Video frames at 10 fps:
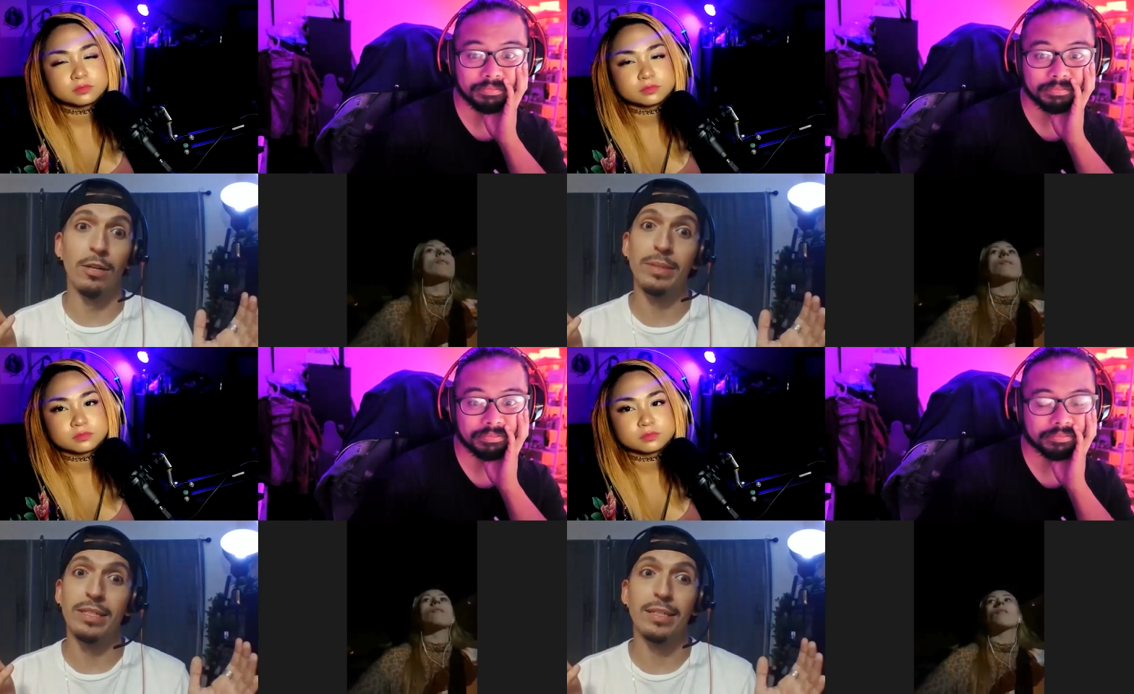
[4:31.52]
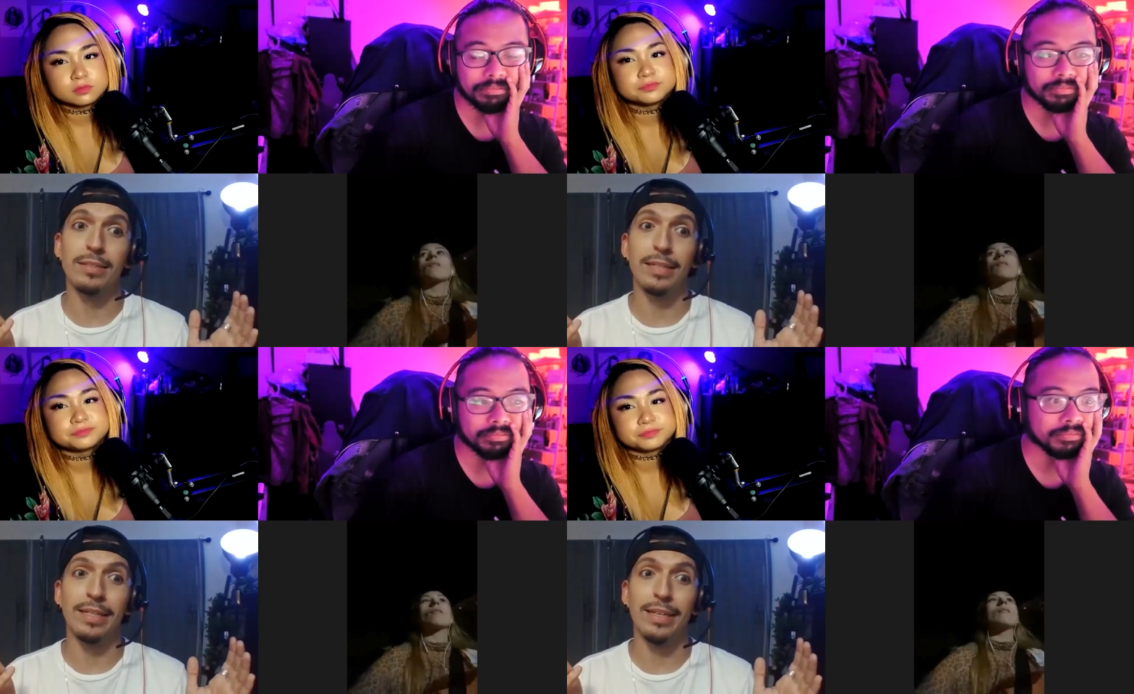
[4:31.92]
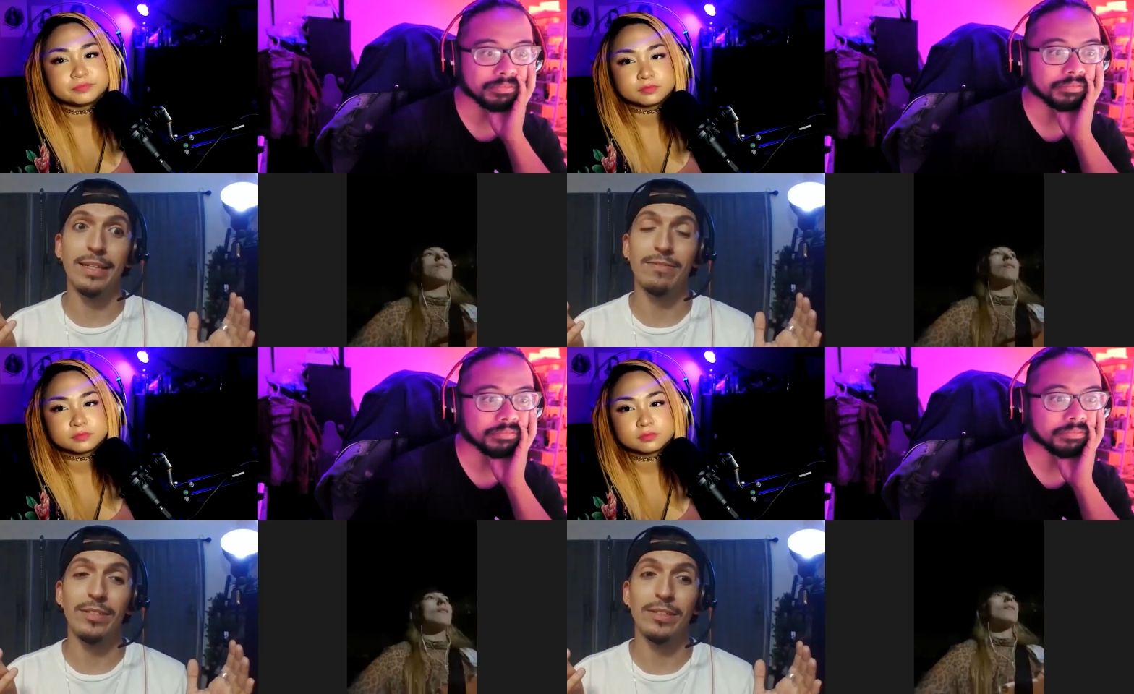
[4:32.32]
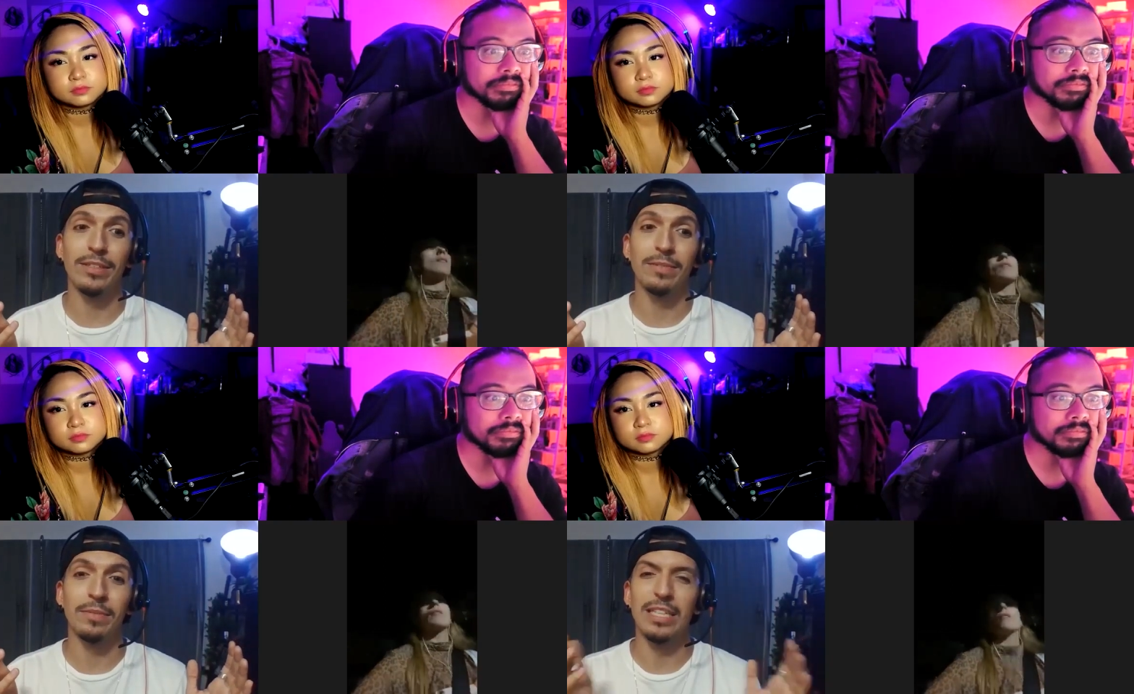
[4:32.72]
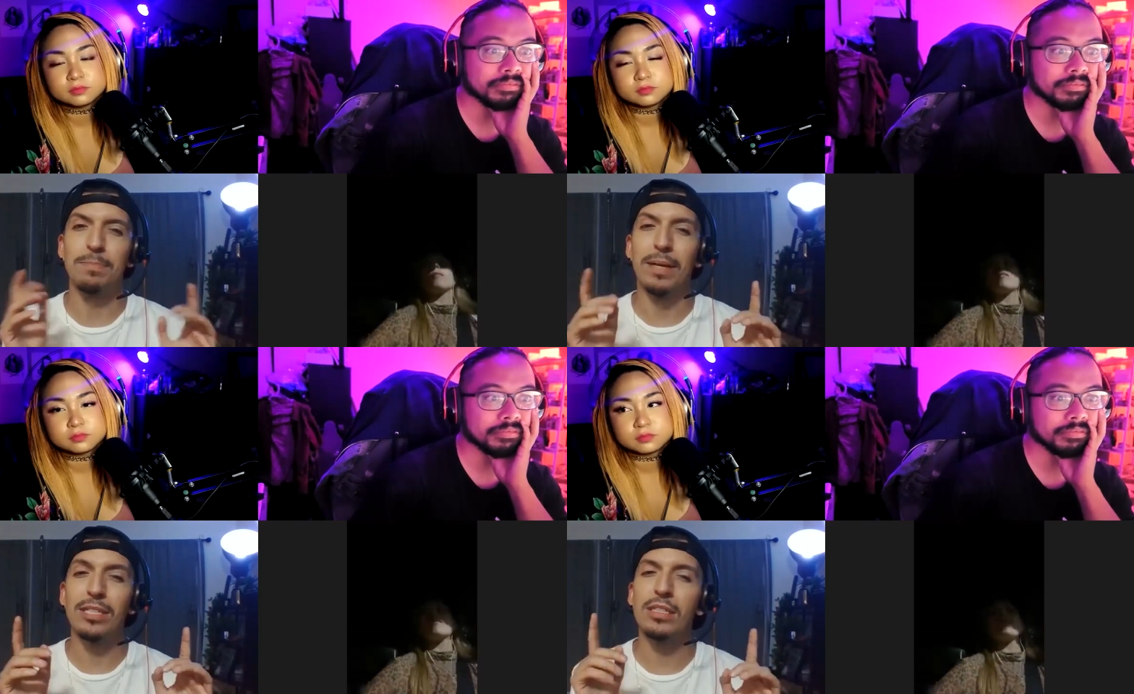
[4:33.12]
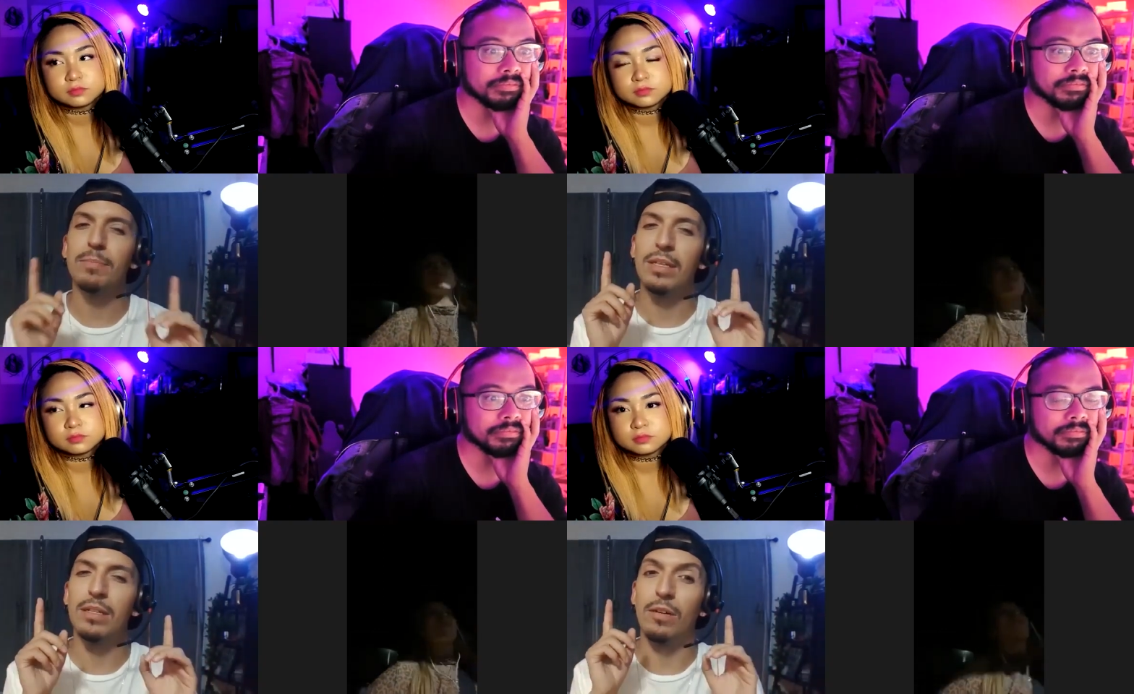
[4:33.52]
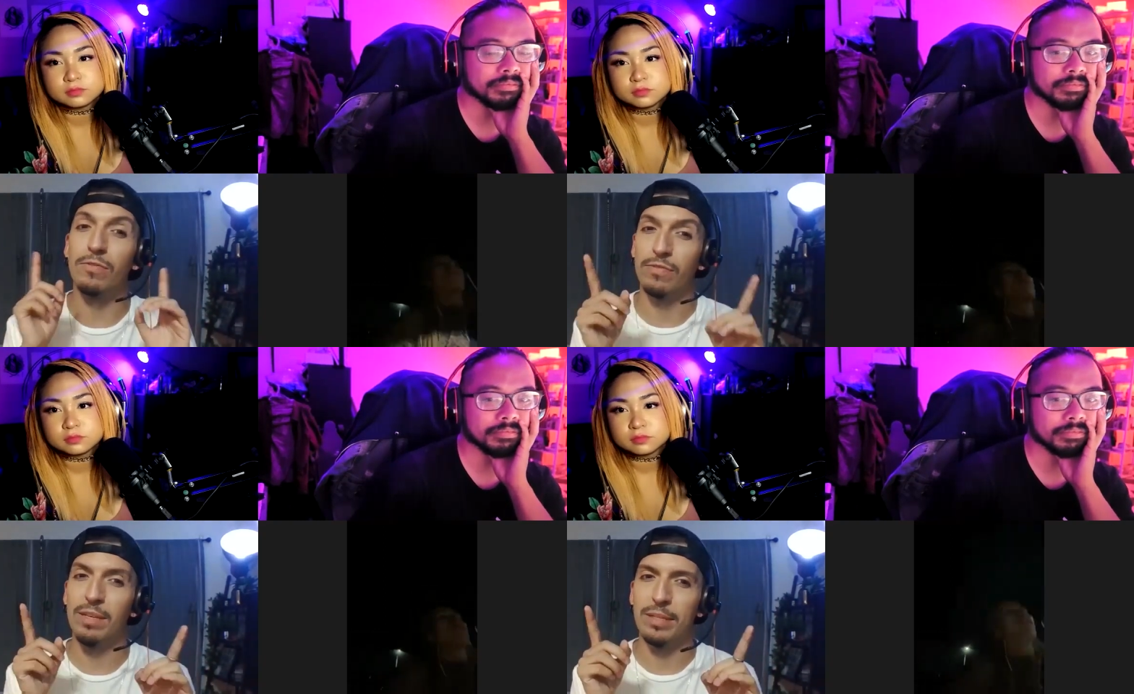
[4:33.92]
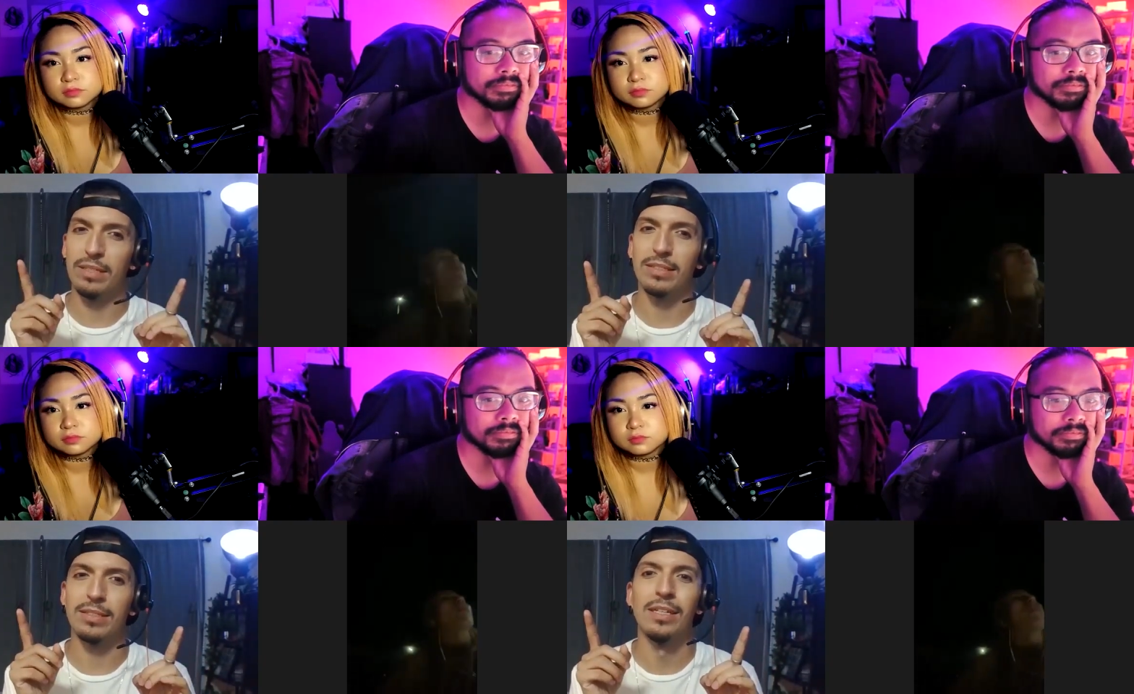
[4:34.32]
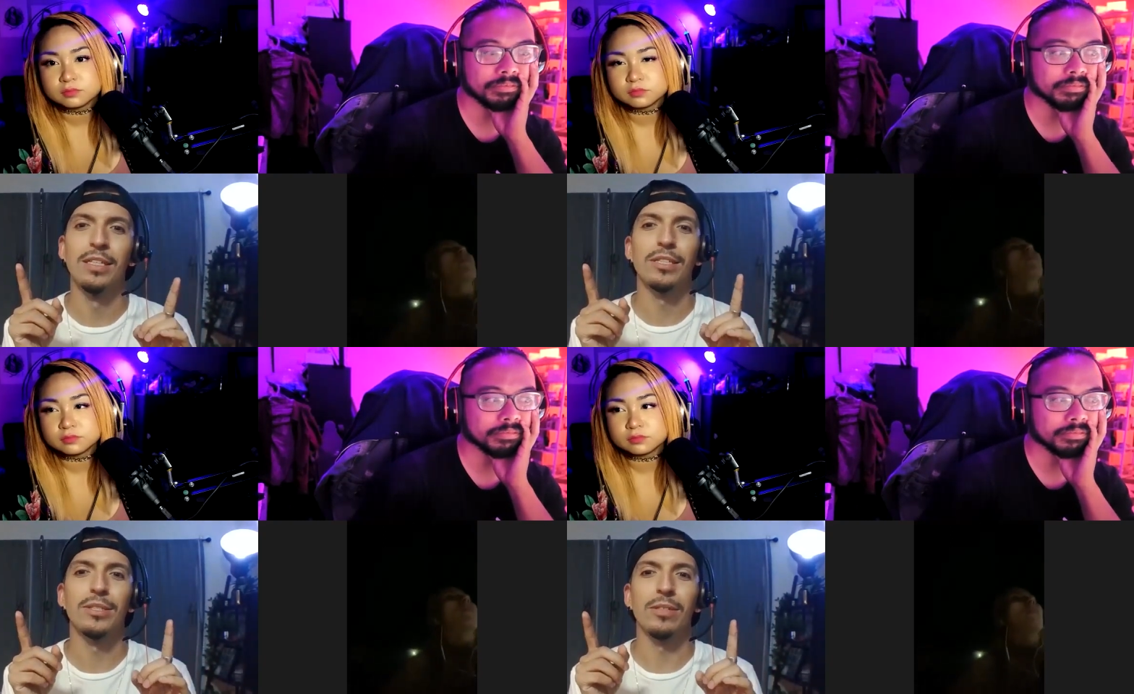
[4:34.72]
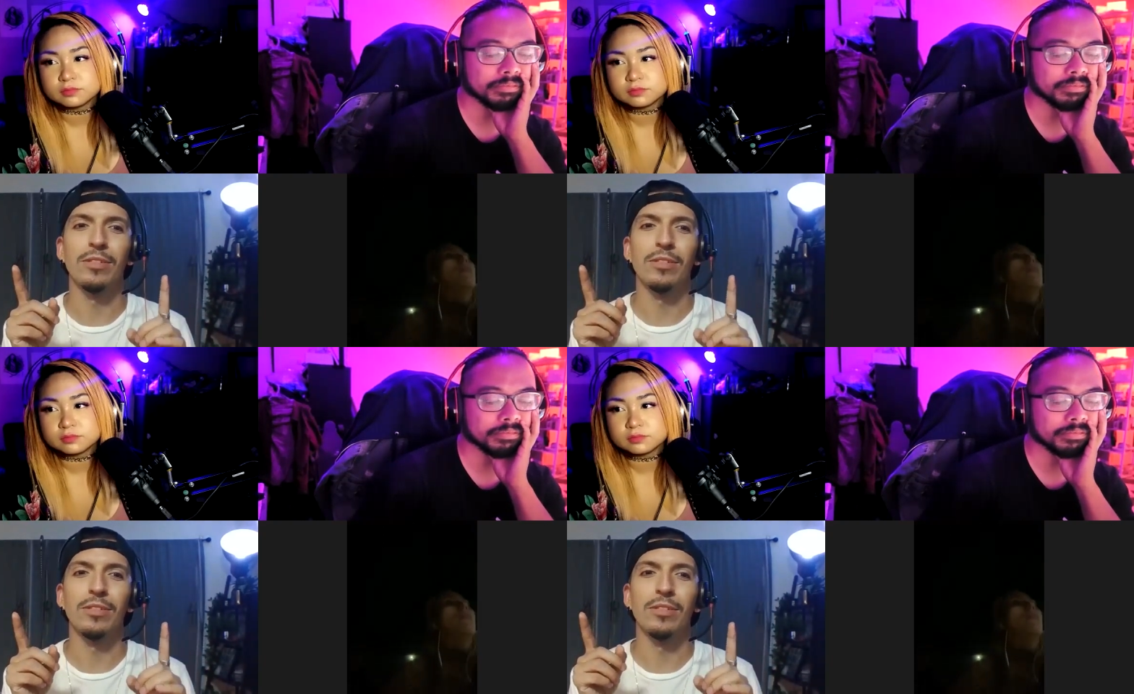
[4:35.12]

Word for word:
Speaker 1: though because again, if you're especially being all females, so mm-hmm.